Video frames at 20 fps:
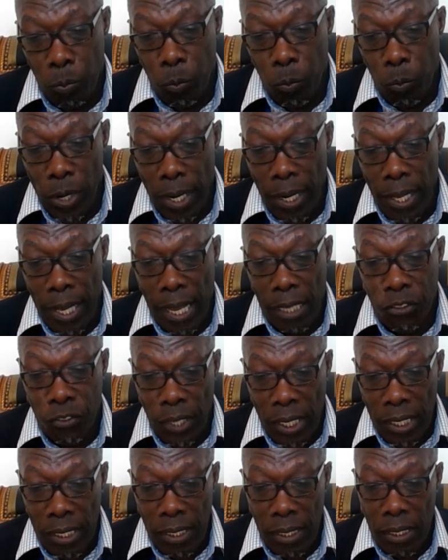really
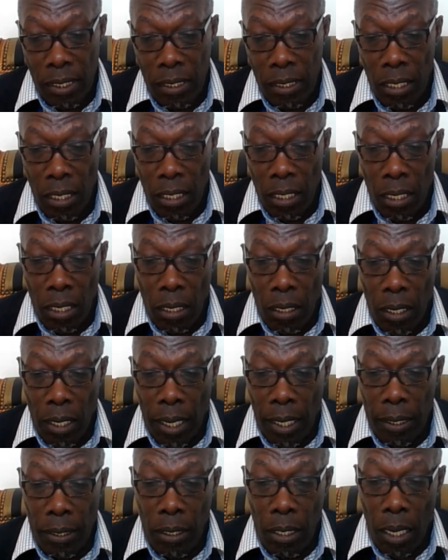addressed
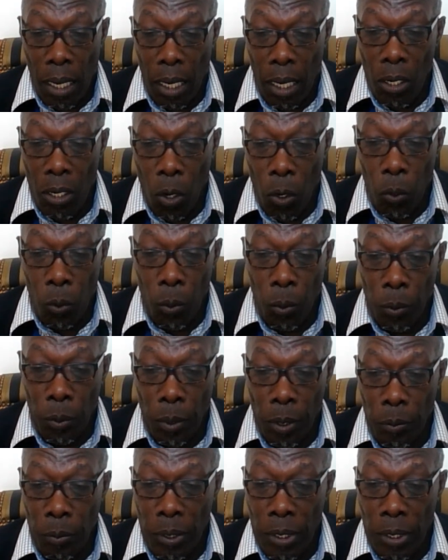and allow